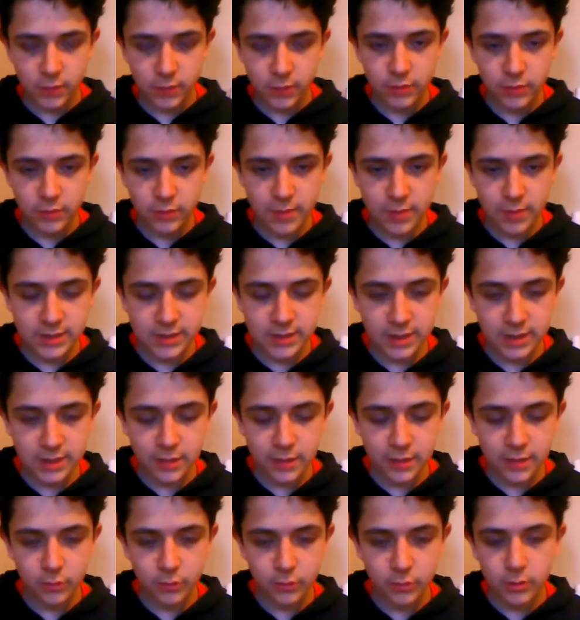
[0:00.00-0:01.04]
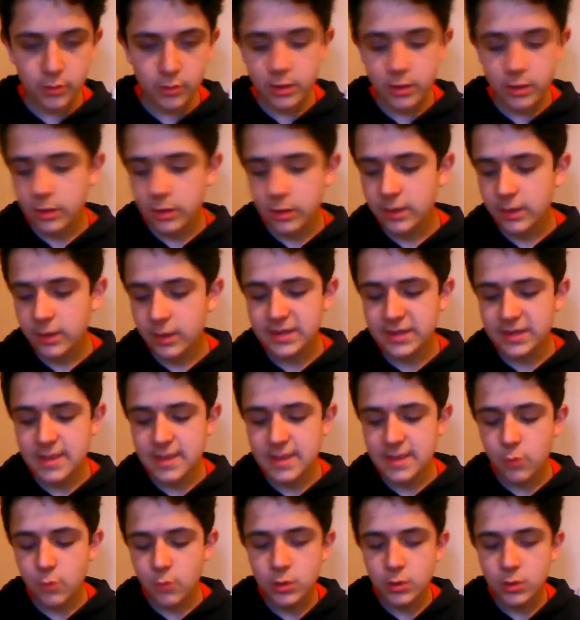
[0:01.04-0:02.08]
that makes it another good
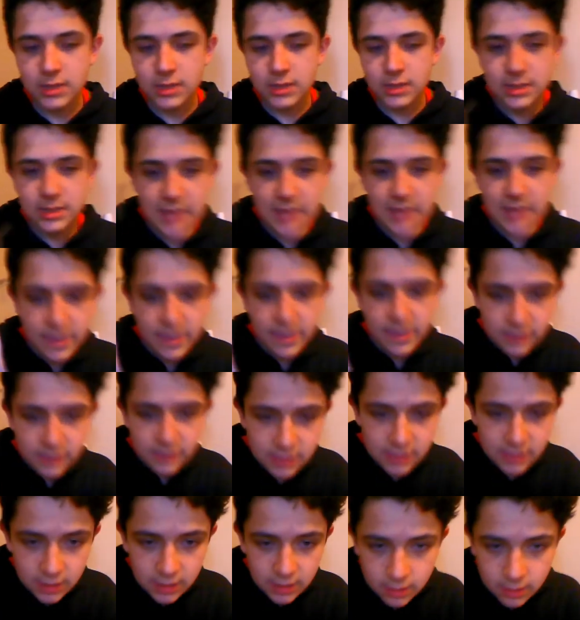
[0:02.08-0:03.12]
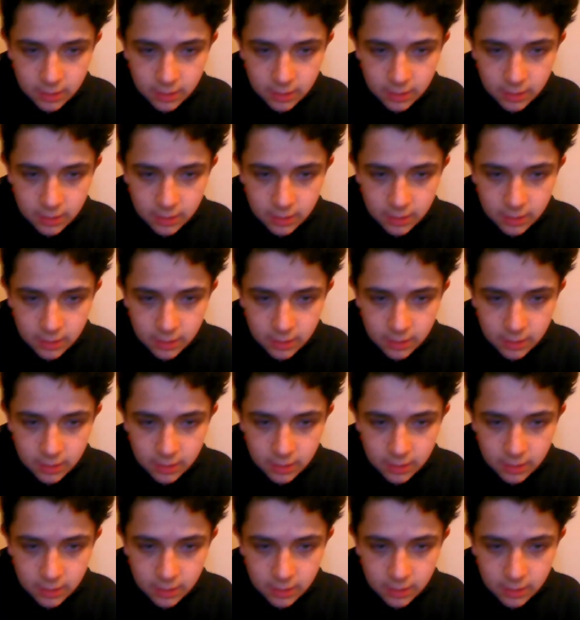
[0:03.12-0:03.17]
example is his gaffy stick,